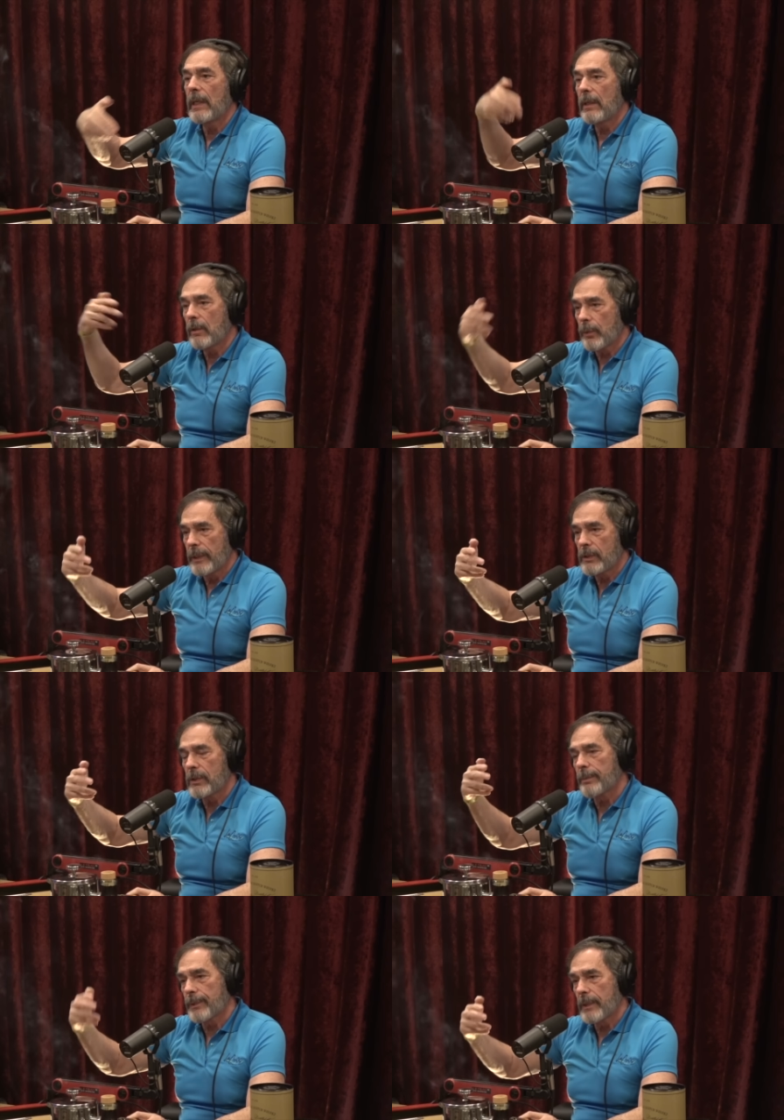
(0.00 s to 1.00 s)
increase
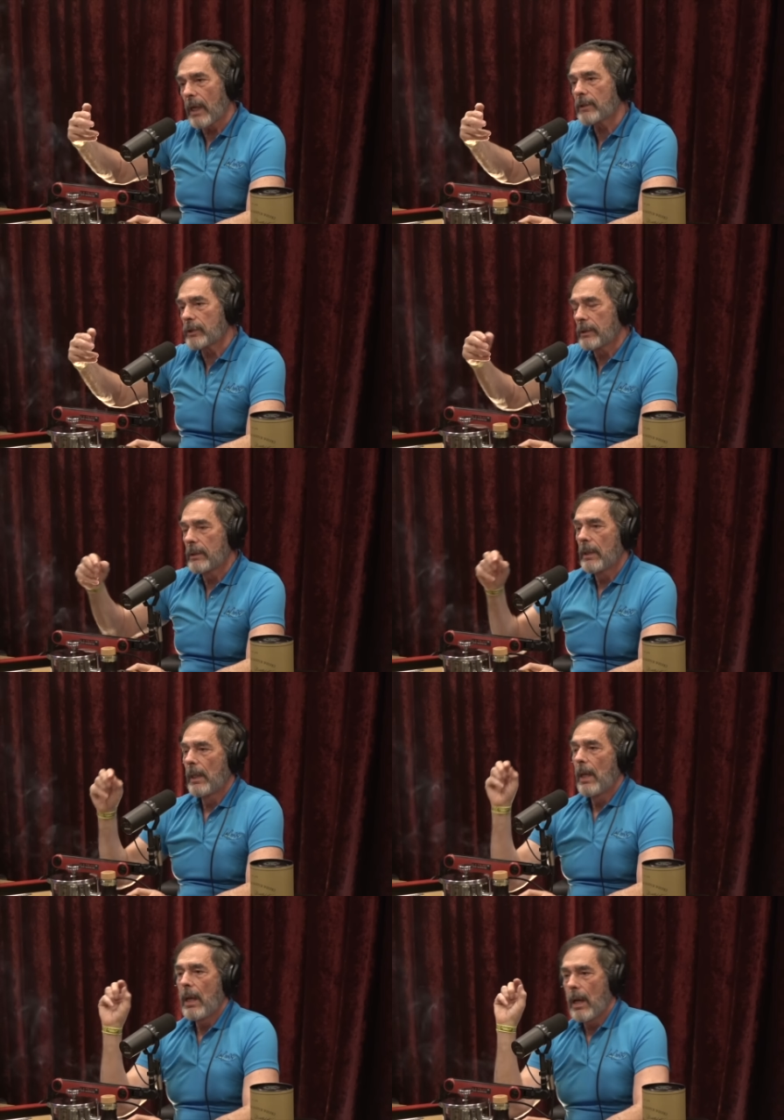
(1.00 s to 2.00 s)
the production
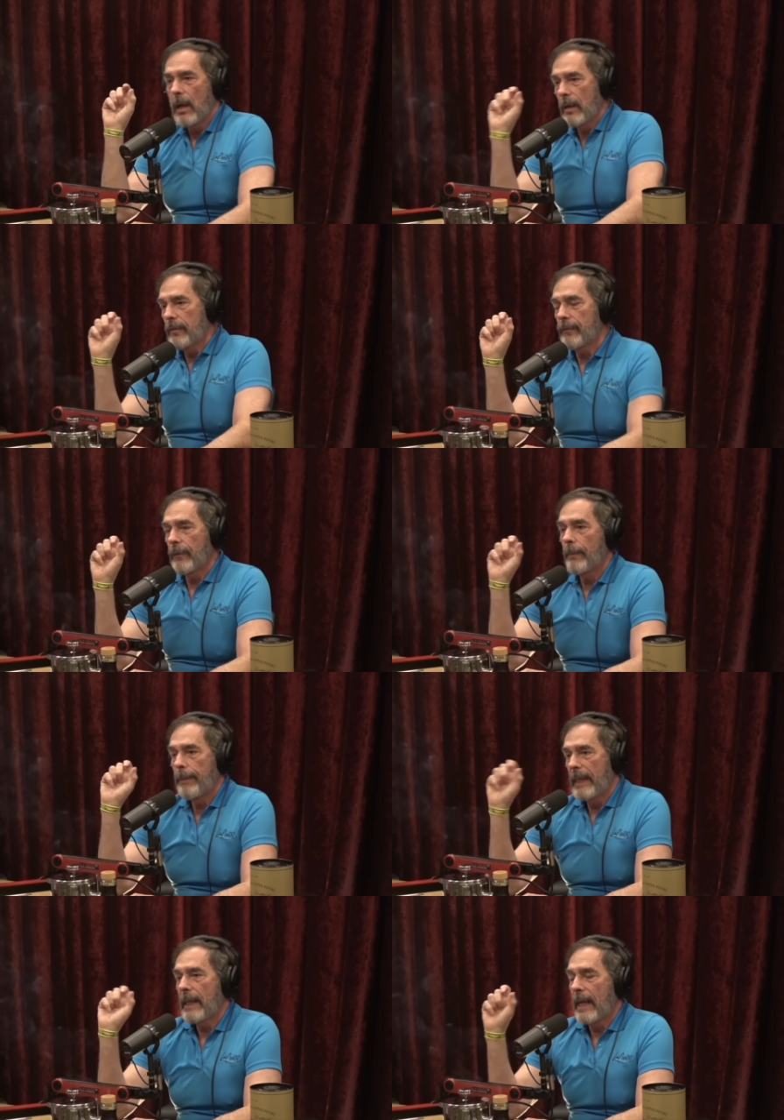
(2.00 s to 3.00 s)
of
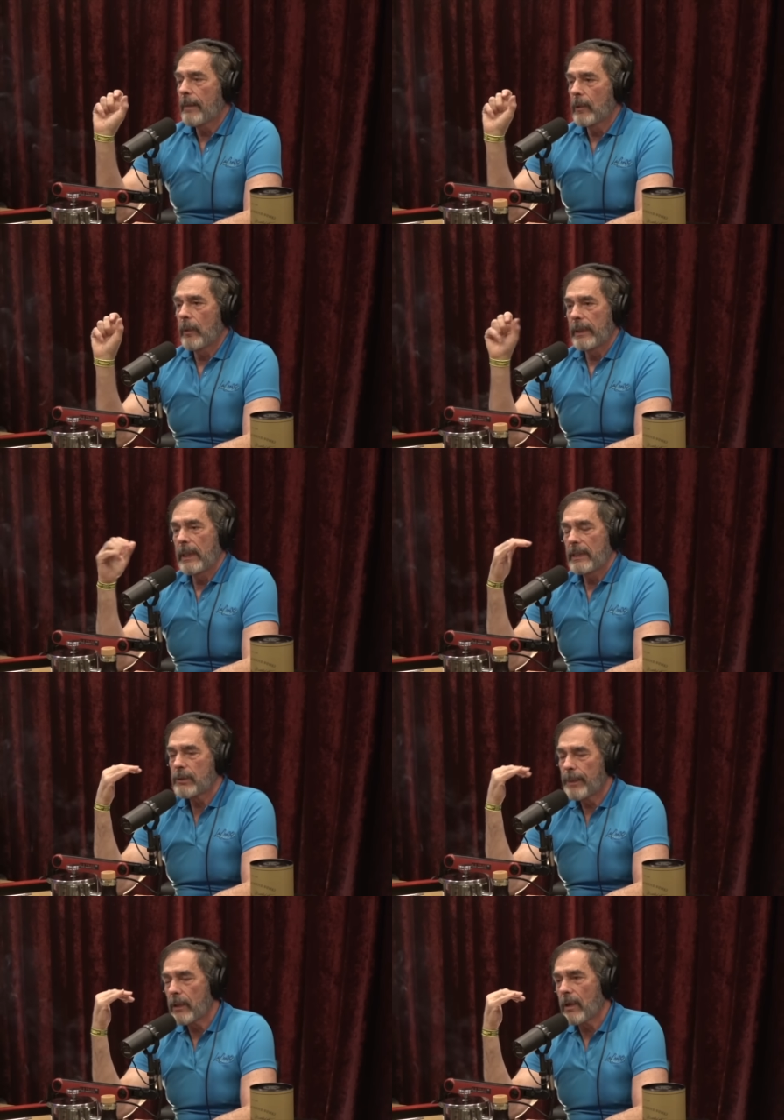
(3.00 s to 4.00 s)
beta amyloid. And it's
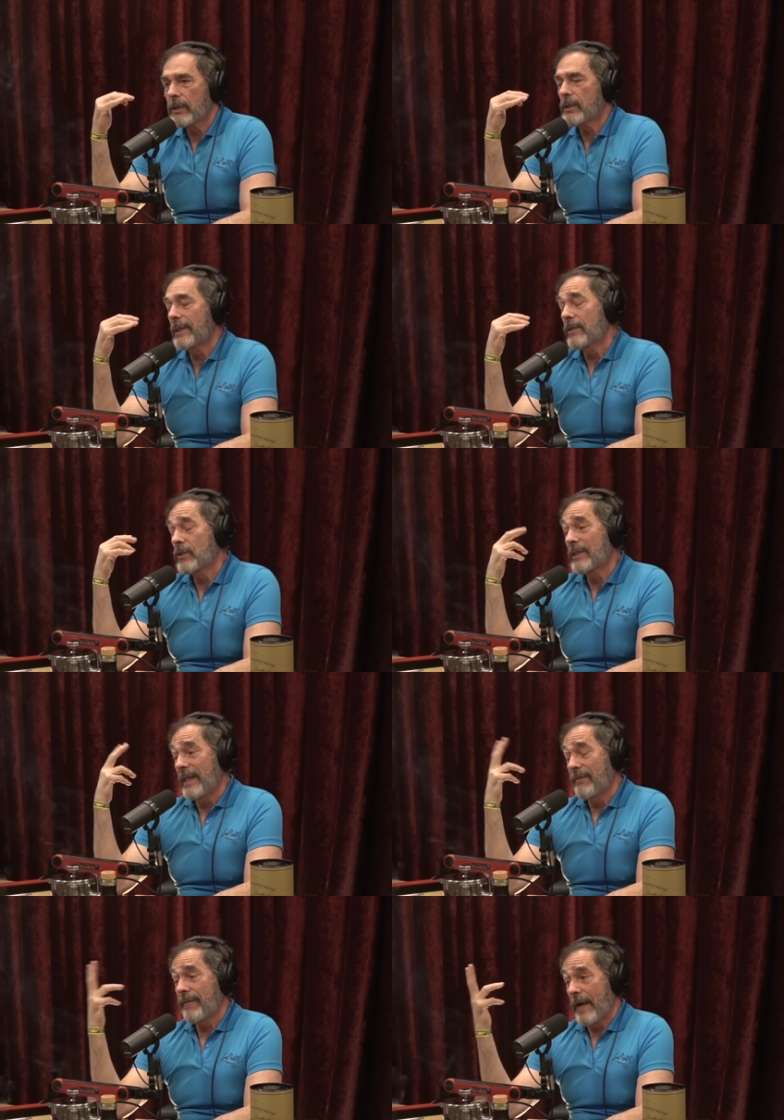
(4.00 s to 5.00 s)
because there's
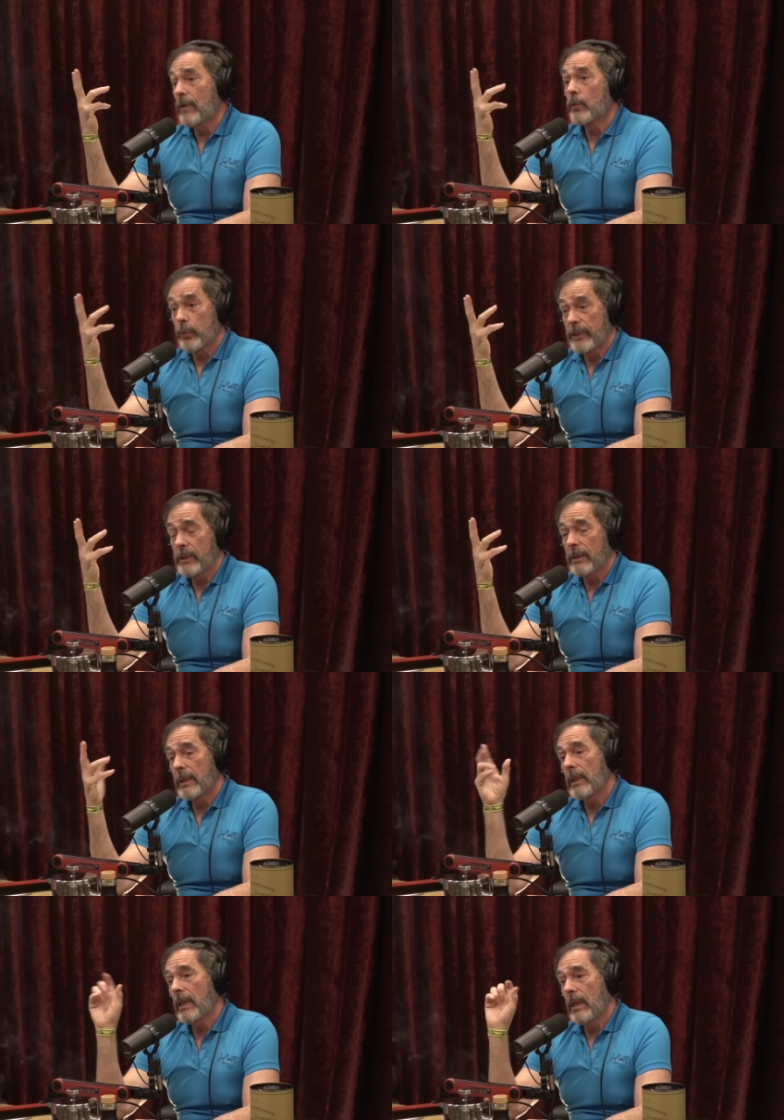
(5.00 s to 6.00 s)
they found
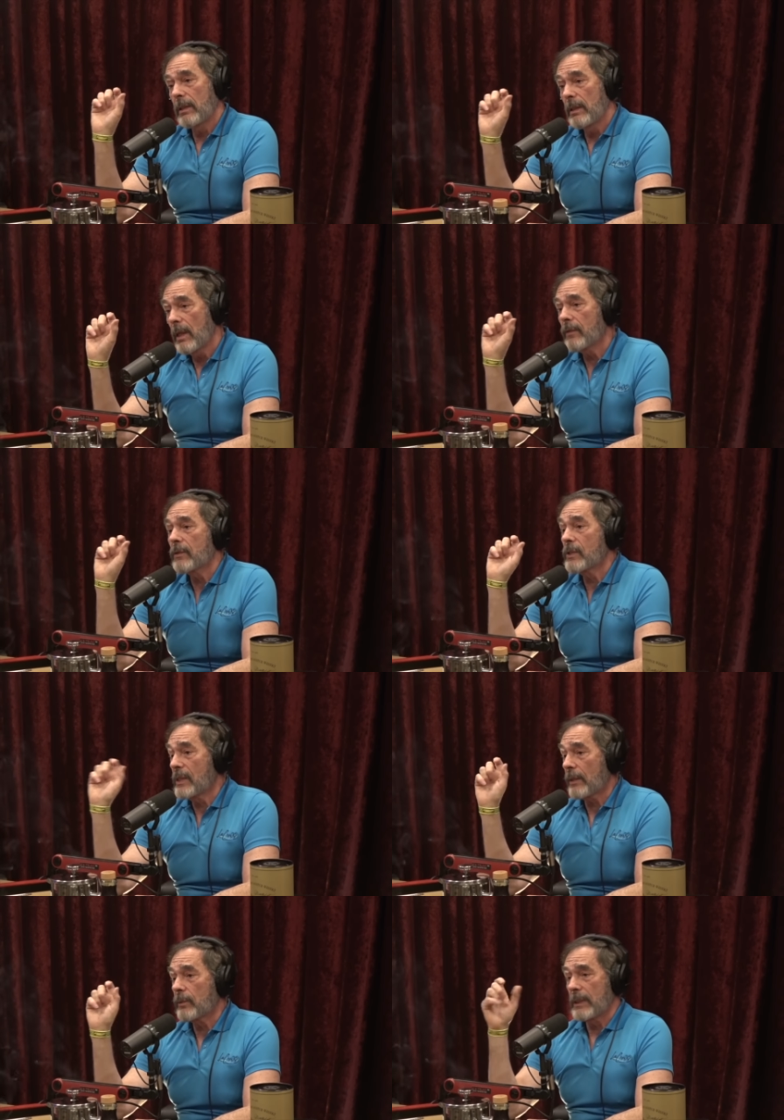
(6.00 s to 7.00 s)
recently another
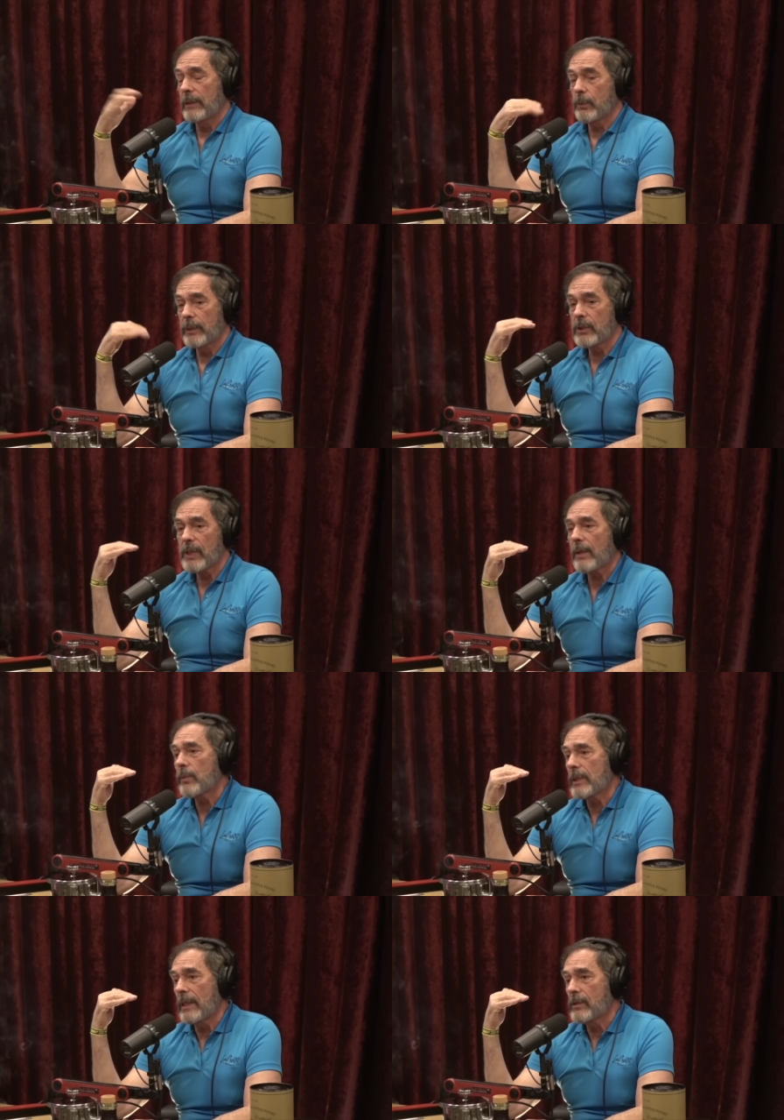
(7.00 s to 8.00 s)
secretase. What
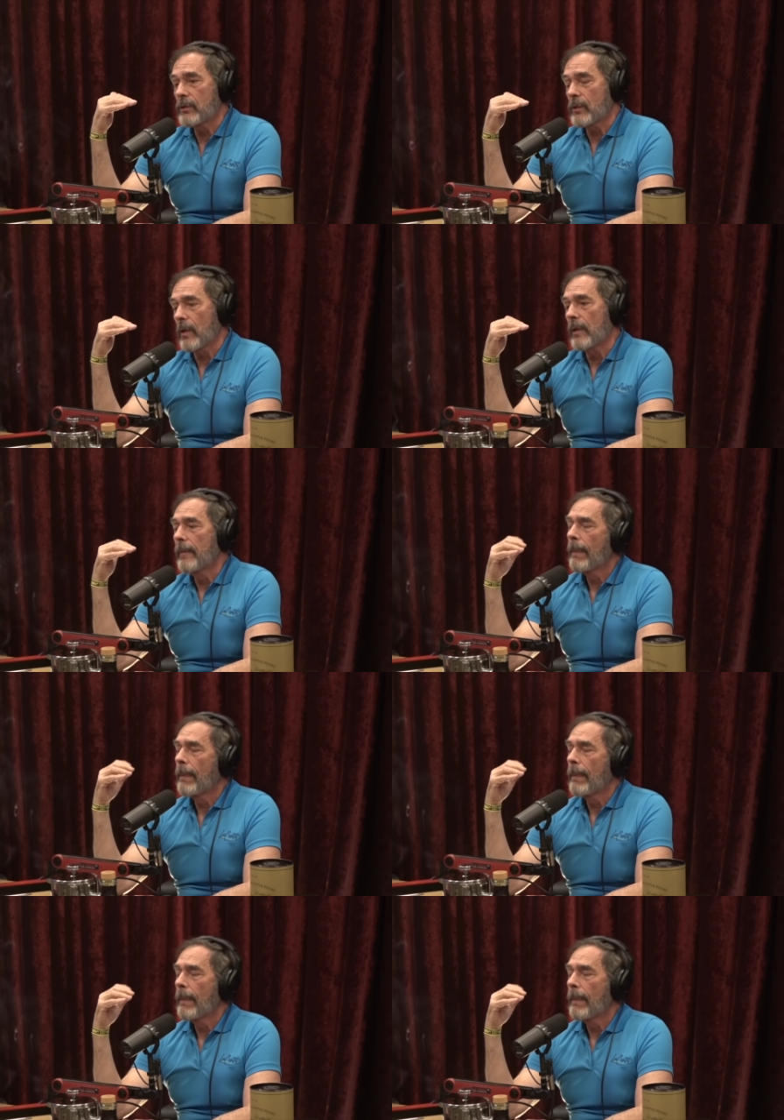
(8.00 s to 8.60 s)
secretases are